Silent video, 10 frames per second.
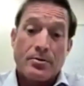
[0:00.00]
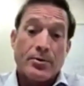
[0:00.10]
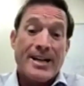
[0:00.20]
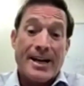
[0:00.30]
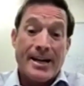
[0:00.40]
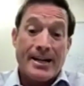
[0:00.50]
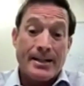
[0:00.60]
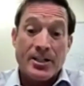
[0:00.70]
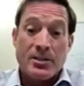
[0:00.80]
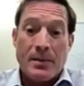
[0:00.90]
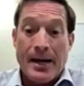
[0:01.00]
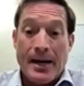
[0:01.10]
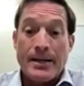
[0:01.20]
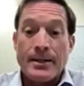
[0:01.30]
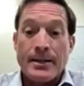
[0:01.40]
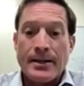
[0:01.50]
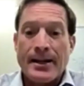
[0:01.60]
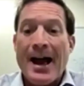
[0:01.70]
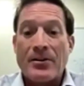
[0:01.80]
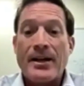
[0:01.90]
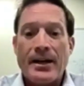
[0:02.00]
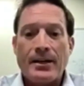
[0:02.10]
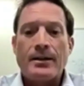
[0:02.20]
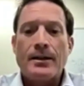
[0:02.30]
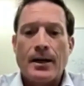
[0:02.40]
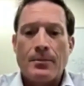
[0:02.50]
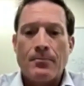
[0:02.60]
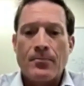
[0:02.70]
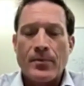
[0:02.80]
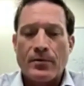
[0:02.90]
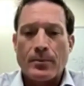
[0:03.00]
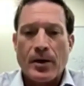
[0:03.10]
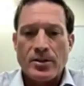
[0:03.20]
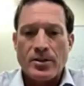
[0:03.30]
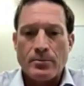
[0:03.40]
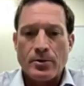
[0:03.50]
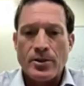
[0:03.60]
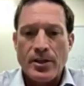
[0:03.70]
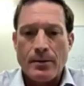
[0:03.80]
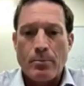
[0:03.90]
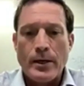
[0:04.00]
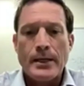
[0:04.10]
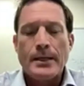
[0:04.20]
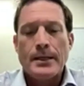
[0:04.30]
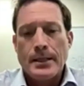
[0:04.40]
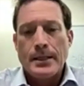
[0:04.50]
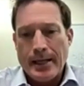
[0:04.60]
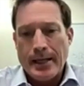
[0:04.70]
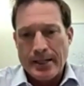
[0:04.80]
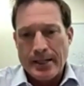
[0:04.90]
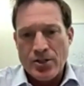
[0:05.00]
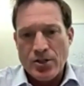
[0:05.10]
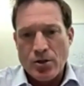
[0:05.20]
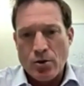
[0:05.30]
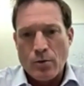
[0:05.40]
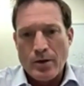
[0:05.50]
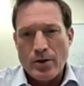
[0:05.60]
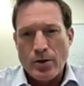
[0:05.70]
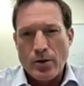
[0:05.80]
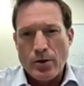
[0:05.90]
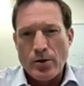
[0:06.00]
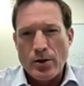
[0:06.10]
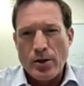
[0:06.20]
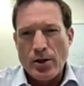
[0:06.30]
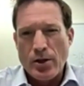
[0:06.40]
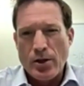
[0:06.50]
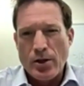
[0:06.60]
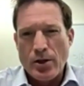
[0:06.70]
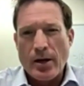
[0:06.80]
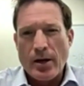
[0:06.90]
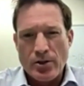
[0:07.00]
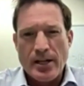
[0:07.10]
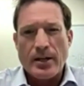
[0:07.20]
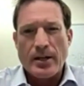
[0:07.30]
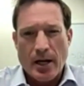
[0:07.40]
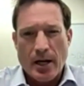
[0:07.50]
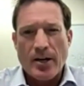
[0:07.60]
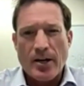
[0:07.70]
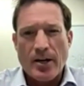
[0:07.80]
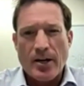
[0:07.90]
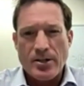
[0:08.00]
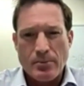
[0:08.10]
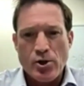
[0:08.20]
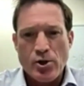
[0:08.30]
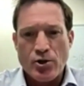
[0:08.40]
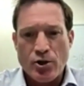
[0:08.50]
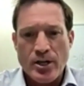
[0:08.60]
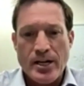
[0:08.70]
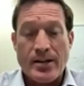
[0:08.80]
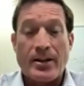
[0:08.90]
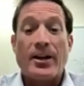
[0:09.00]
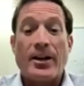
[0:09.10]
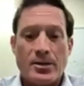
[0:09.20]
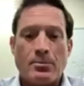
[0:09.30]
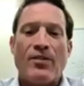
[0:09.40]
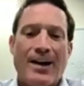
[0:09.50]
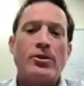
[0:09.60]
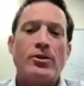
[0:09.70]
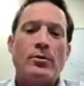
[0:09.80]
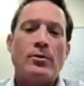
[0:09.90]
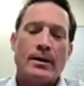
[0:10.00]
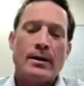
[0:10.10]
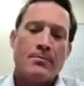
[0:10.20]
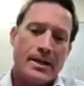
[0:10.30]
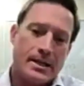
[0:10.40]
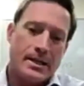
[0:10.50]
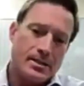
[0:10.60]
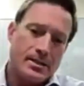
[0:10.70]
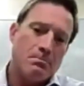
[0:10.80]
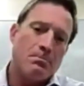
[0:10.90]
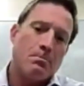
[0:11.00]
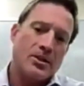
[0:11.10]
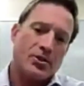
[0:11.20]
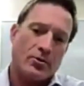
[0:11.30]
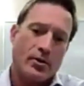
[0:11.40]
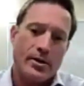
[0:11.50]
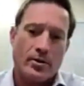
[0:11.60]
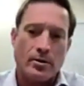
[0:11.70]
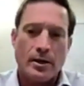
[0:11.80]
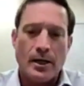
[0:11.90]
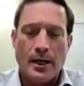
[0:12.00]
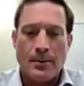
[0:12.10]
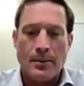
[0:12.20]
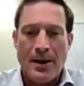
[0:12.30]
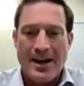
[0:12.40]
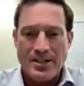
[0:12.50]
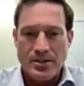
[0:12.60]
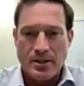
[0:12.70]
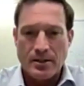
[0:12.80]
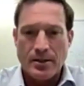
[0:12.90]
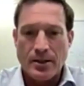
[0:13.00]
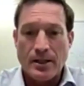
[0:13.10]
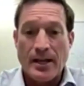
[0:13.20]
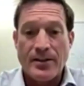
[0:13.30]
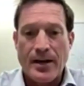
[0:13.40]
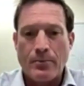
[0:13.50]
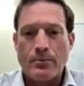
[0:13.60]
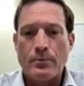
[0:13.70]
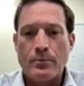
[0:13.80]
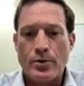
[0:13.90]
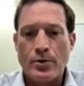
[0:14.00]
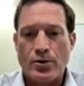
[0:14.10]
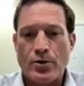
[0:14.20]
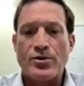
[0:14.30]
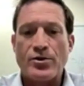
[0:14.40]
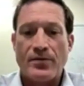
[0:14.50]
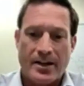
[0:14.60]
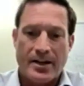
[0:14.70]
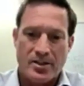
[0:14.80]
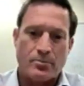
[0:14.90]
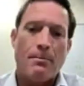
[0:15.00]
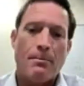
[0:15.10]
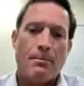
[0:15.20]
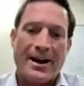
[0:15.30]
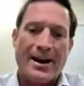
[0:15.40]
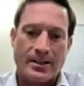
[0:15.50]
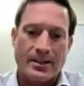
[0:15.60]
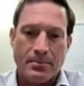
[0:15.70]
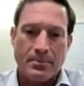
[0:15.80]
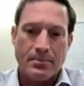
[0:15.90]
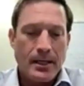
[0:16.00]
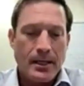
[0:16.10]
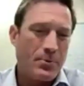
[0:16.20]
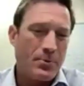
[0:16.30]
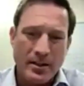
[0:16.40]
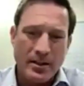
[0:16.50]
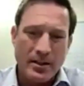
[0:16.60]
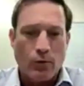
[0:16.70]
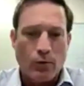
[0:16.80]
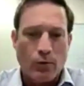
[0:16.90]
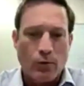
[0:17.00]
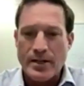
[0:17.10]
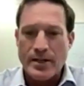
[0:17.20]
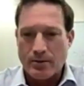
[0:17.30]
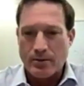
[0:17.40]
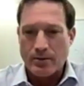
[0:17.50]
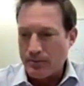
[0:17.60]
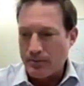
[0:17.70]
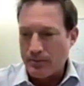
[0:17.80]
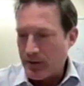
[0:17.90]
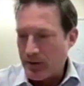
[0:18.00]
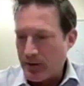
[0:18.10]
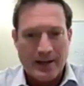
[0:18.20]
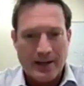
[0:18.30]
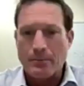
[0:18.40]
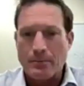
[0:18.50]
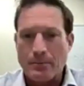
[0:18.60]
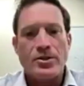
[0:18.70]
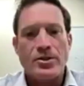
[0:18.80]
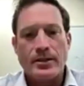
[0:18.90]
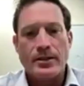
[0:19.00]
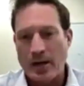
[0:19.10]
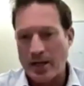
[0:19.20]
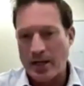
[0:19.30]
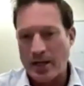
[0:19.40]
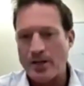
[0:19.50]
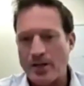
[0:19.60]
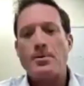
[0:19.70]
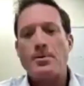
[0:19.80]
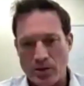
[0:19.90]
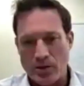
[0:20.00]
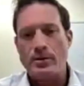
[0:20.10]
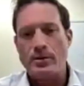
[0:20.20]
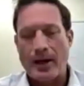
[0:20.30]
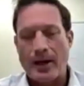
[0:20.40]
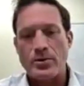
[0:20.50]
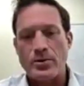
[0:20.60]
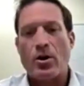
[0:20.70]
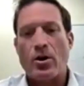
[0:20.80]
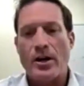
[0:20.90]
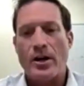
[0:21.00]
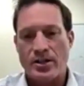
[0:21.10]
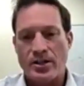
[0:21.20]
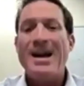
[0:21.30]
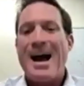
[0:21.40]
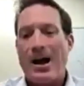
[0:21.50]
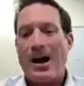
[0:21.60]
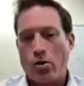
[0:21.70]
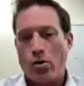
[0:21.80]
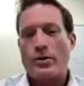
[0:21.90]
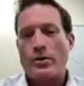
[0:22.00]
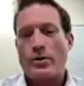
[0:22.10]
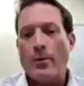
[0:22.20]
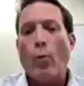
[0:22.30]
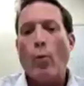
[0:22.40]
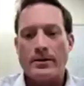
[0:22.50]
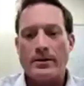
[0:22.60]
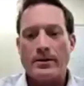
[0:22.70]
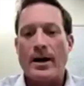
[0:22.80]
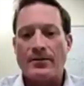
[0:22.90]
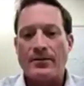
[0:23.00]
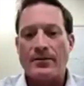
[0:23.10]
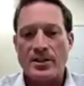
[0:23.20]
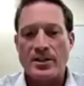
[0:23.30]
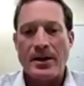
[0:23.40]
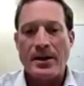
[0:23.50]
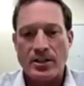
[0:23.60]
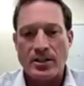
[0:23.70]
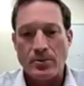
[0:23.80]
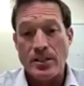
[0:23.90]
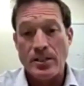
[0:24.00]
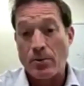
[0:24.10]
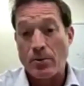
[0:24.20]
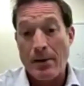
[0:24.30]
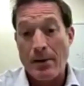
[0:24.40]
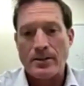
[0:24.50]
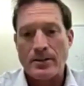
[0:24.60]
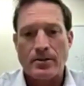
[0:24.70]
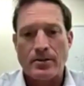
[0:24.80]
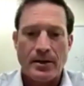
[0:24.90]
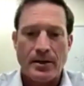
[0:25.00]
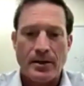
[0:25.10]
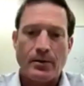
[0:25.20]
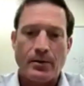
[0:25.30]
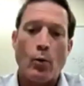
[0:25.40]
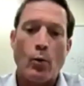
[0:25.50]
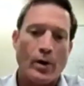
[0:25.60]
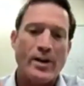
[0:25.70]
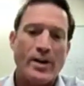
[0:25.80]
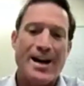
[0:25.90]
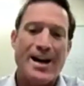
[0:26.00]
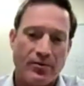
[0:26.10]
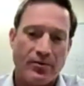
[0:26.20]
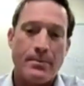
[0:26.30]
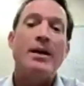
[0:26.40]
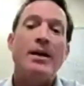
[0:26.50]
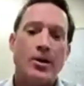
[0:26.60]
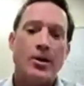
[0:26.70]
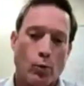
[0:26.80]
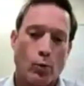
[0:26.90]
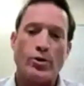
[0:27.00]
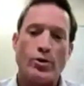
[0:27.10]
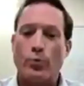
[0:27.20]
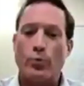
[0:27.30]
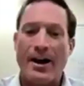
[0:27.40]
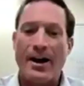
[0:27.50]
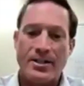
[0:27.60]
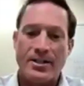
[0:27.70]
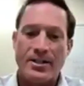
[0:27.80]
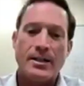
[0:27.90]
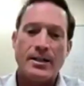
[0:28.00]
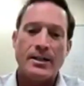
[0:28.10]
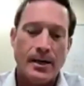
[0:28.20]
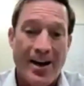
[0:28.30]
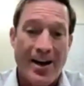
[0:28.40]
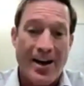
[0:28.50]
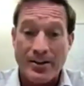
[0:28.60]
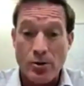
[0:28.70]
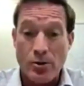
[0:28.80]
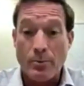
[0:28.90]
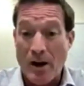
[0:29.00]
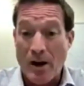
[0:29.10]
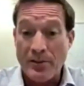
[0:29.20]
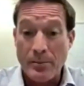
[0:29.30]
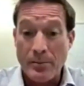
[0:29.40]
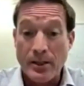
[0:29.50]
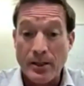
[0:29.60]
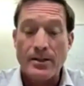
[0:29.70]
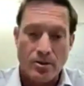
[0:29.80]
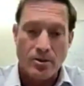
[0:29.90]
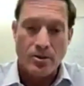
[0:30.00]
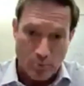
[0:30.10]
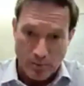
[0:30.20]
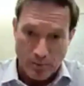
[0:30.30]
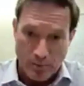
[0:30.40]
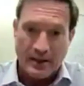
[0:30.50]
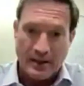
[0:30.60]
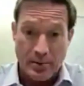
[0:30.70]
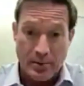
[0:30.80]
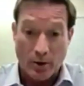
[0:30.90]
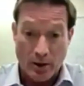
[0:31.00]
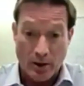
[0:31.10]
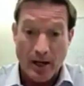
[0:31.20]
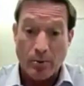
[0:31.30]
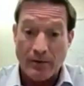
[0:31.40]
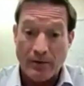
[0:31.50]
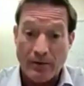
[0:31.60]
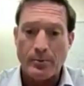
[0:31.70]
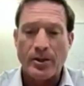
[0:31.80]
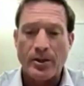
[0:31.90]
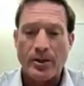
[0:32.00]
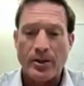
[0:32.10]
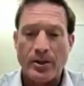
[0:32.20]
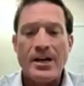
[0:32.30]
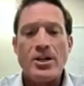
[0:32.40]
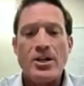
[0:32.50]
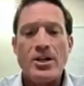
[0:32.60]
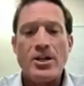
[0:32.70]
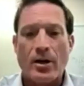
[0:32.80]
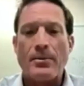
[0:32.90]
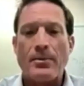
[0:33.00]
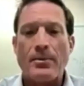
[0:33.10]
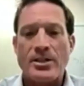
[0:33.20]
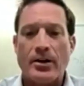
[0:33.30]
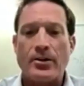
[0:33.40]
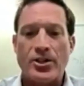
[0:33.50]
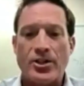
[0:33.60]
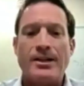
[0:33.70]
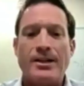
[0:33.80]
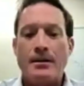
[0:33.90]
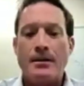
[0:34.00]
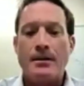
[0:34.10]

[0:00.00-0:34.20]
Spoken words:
retain, expand, and then advocate from customer standpoint. And so they understand a customer journey, and the customer value is much greater as the lifetime results of that customer come back to the company, particularly if they've worked out their CAC numbers and customer acquisition costs and how long and what kind of expense the customer needs to bring back to their company and over what time frame in order to realize value and profitability. And so we bring back the P word again, profitability. So companies that understand,